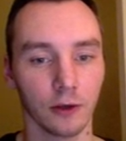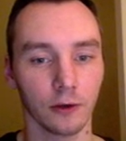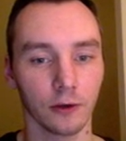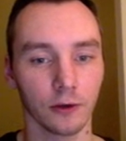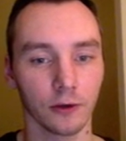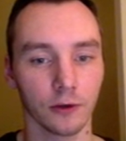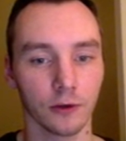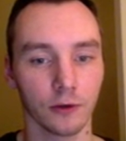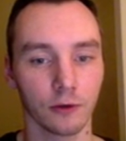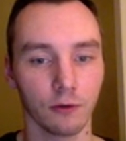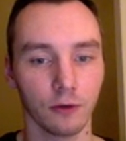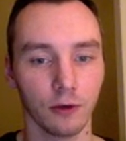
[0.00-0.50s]
the
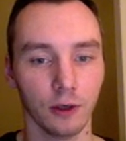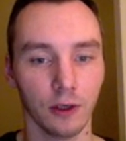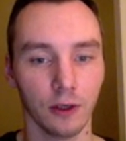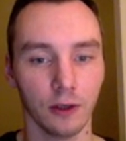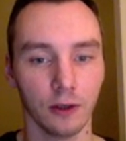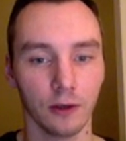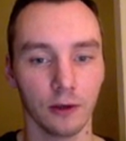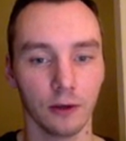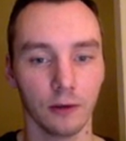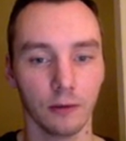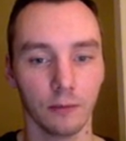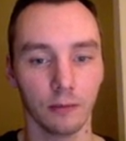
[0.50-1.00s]

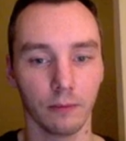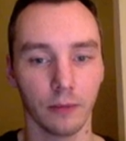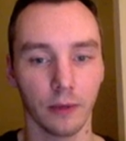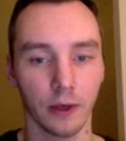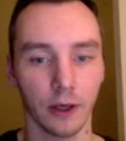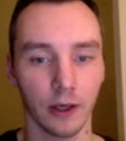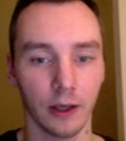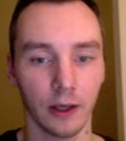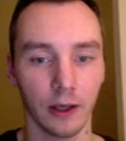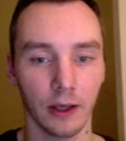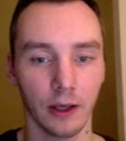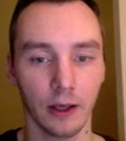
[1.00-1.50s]
screen
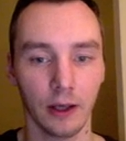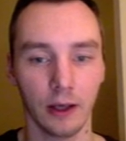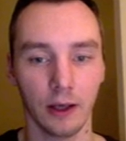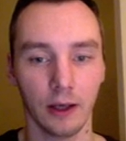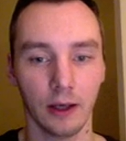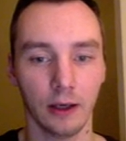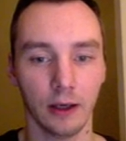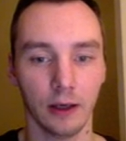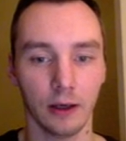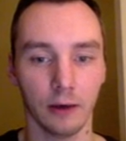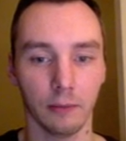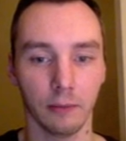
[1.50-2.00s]
by
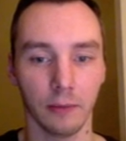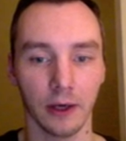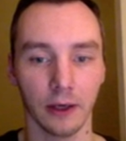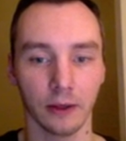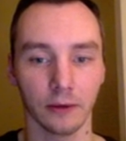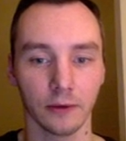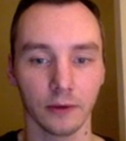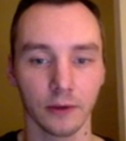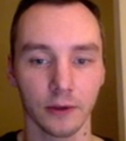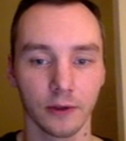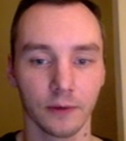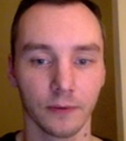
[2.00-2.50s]
any
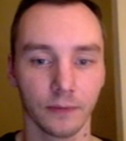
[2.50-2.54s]
amount,